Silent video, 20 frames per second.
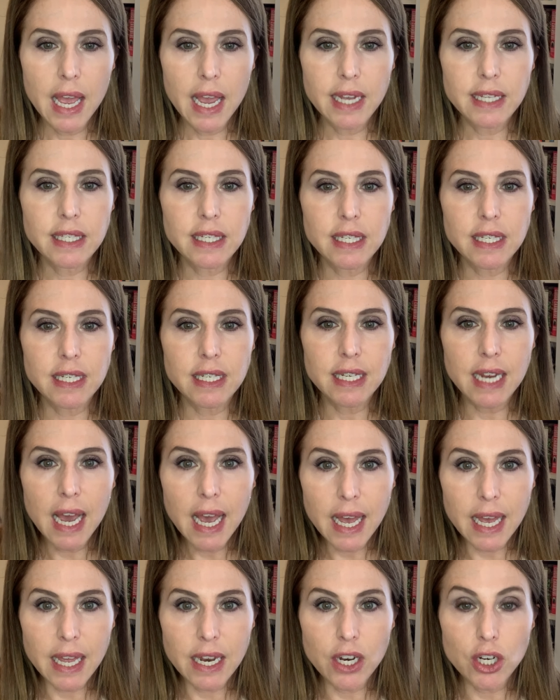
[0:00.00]

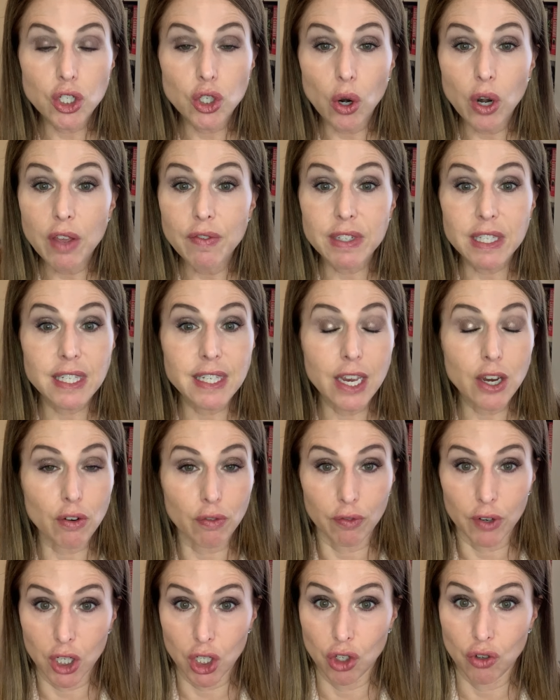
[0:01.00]
Instead, don't even say you're
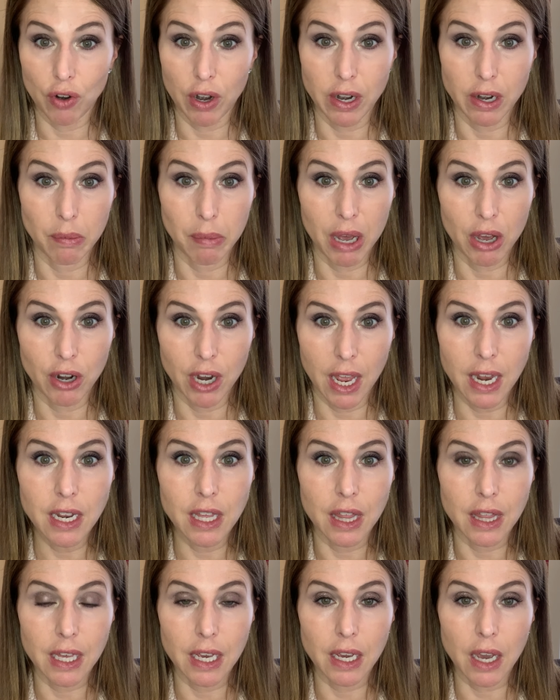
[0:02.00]
frustrated about
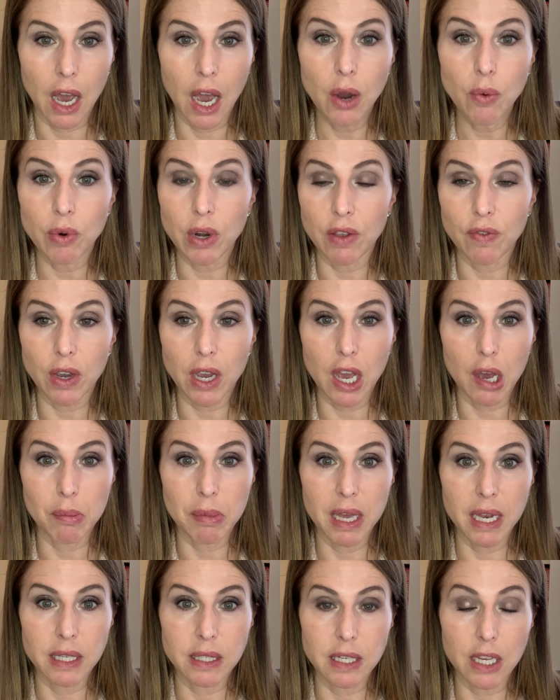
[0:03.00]
anything. I wouldn't even come
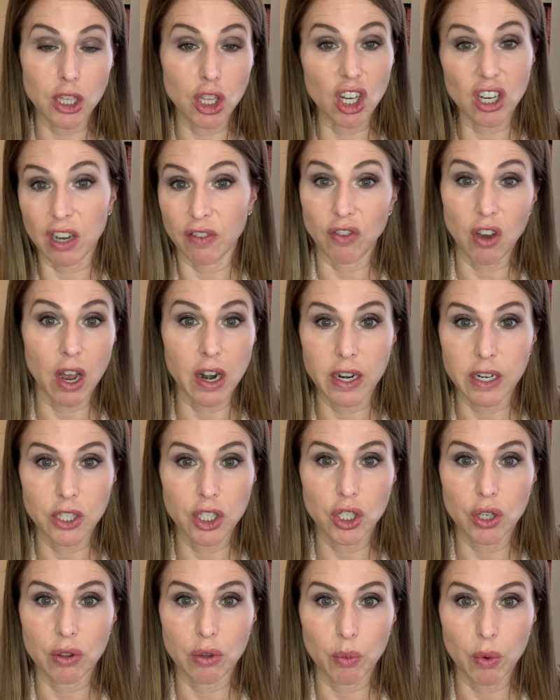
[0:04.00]
in and say, look, I've got an
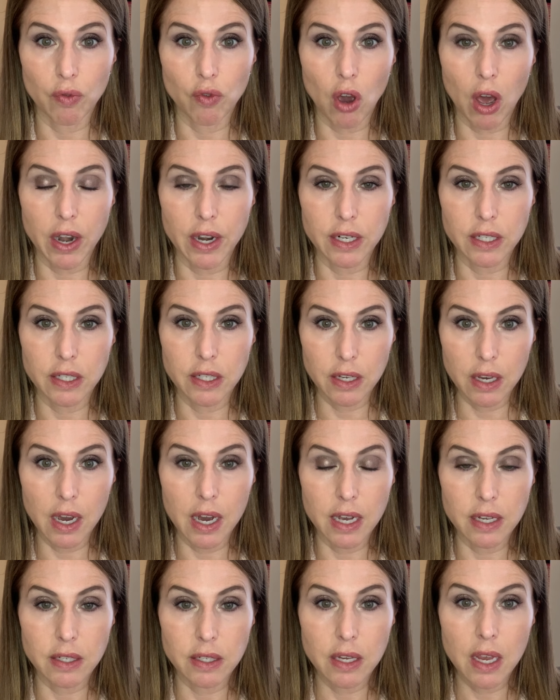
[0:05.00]
issue that we've got to
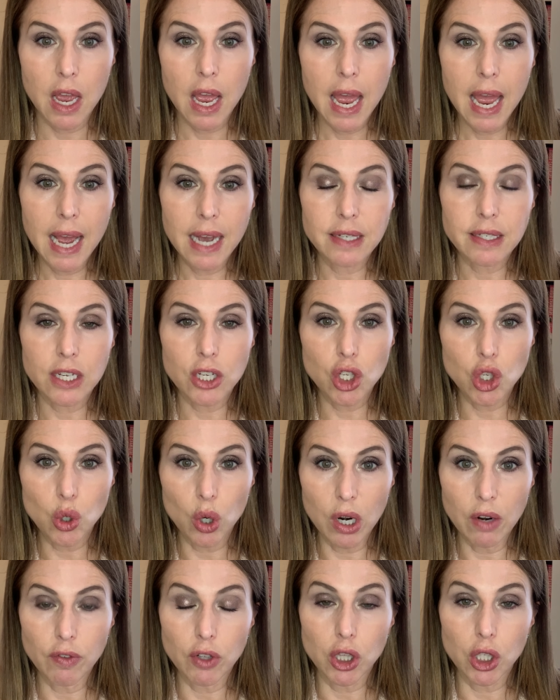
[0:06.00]
discuss. As I
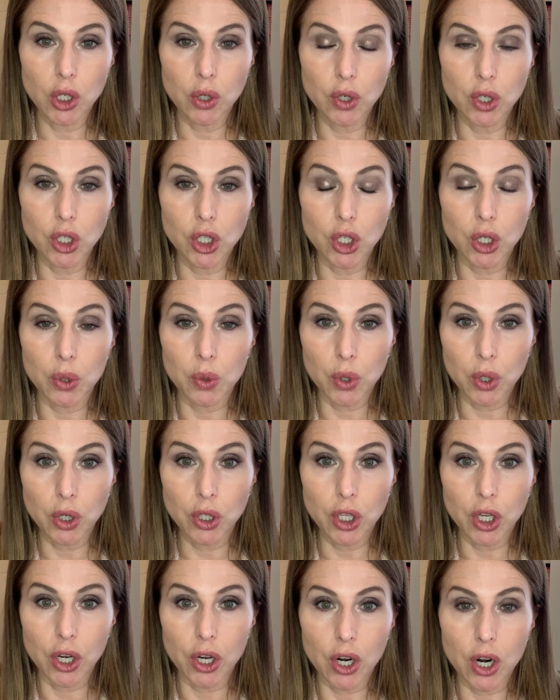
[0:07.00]
sort of alluded to
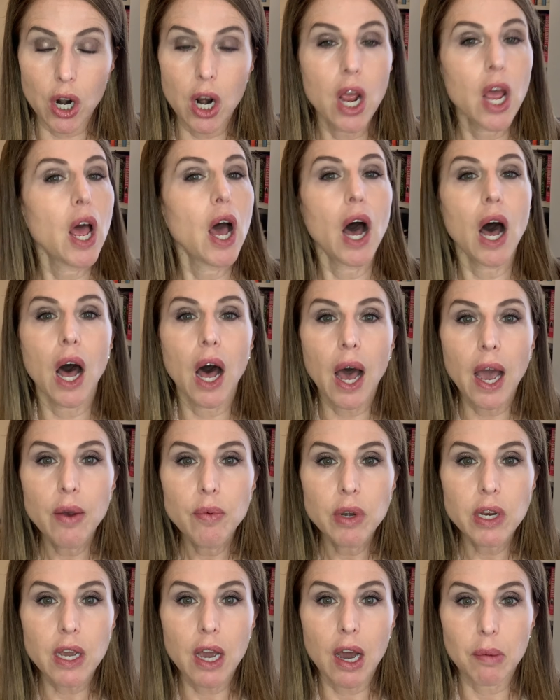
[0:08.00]
earlier, I
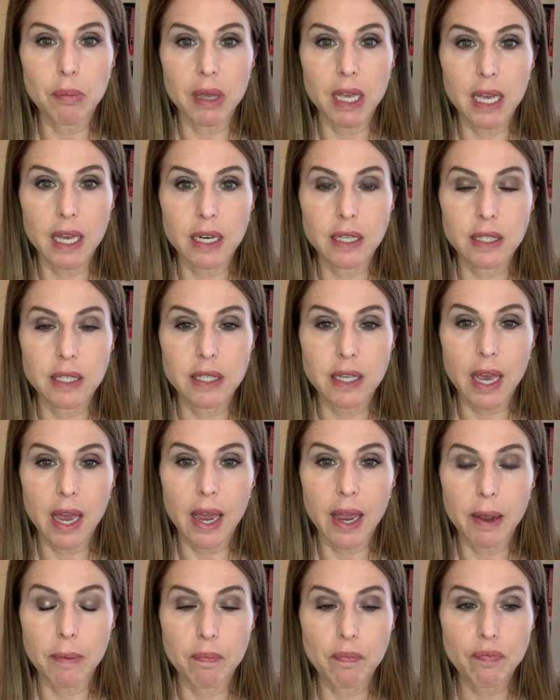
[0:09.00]
would come in and
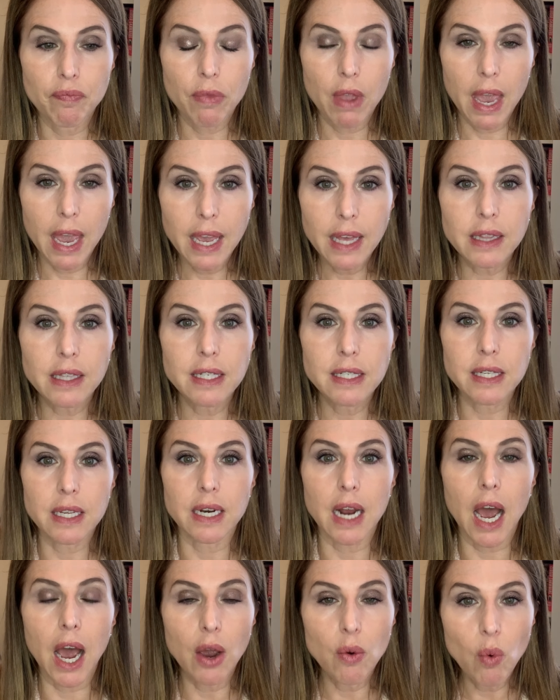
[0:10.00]
say, hey,
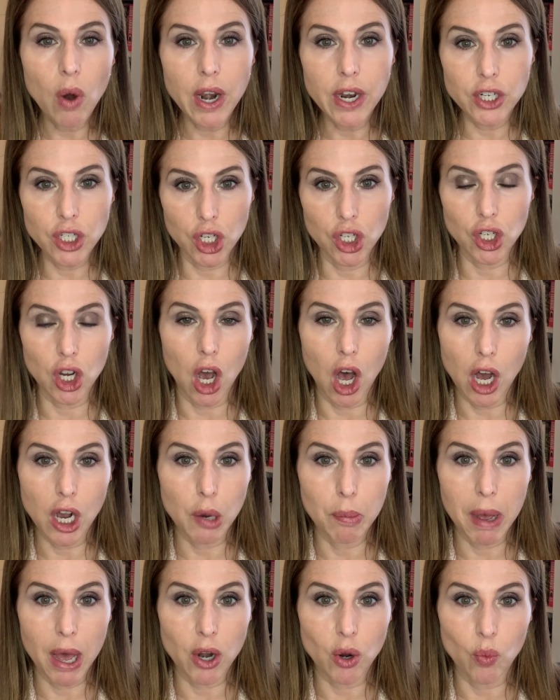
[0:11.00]
listen, I wanted to talk
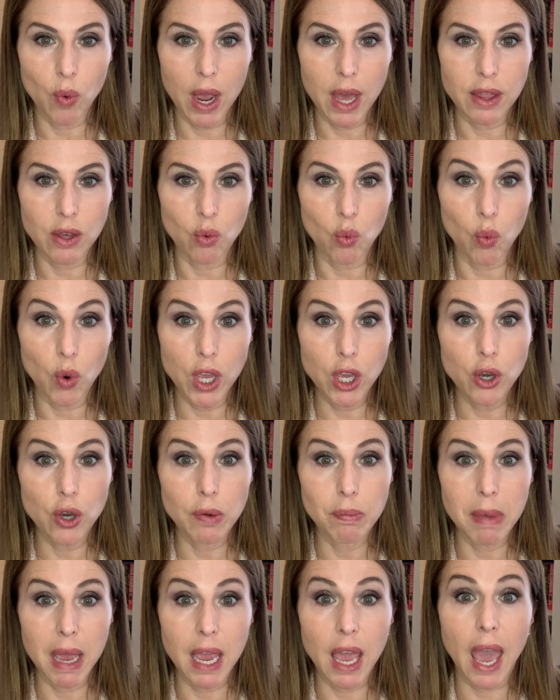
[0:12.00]
about a way that we
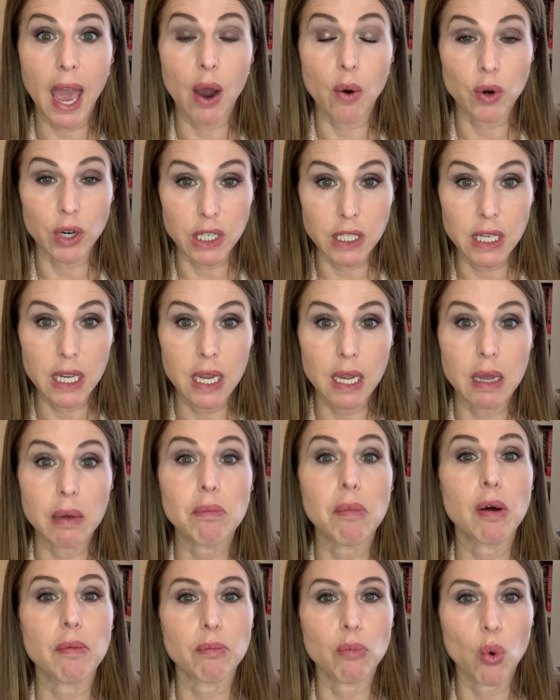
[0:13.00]
could make our
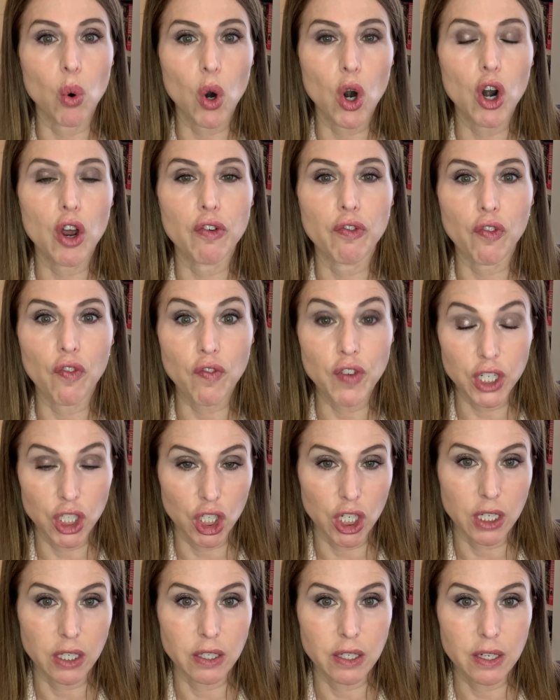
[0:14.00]
team more
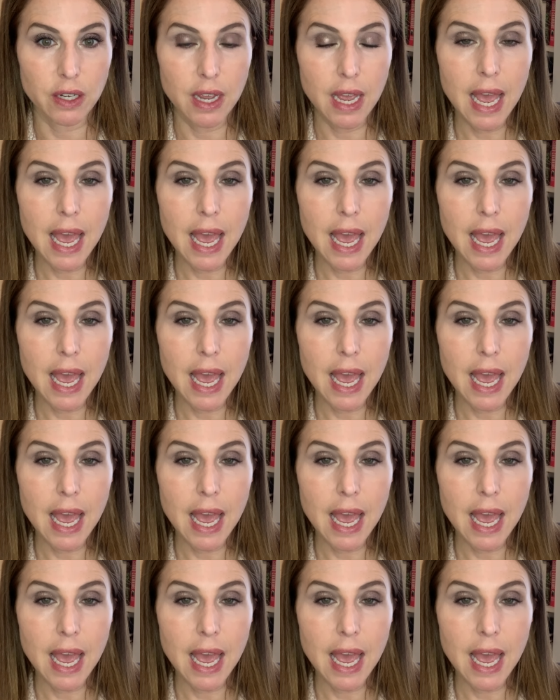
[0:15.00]
efficient.